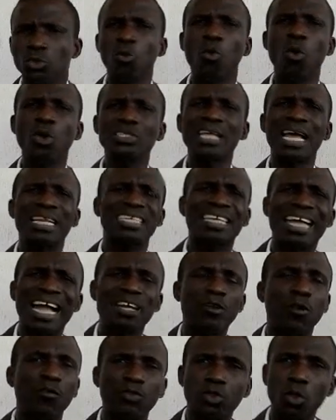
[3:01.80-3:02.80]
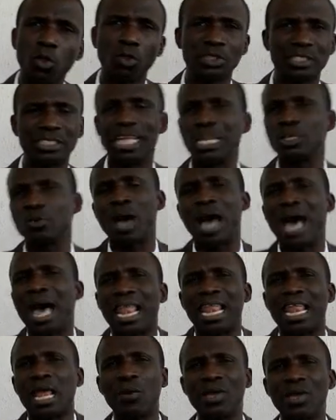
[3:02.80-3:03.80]
So what are the kind of thoughts that you
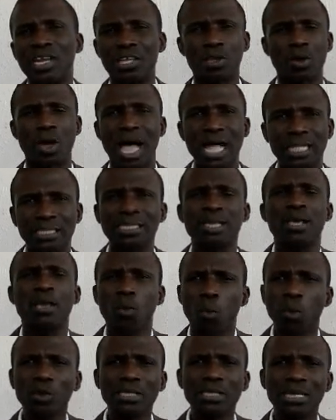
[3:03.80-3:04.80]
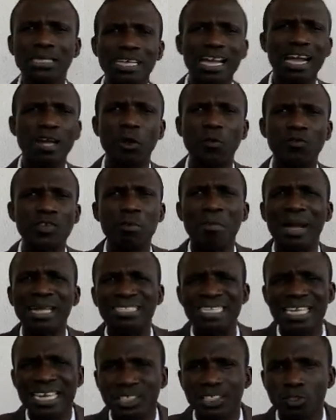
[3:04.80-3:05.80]
are allowing in your heart? What are the kind of
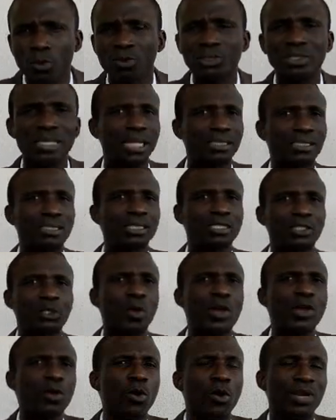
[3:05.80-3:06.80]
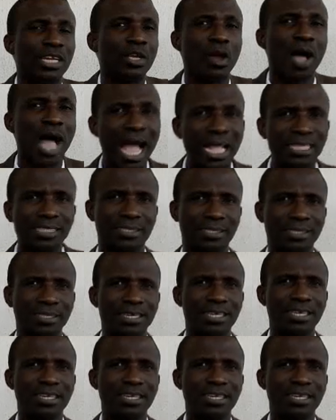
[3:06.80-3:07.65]
imaginations that is going on in your heart?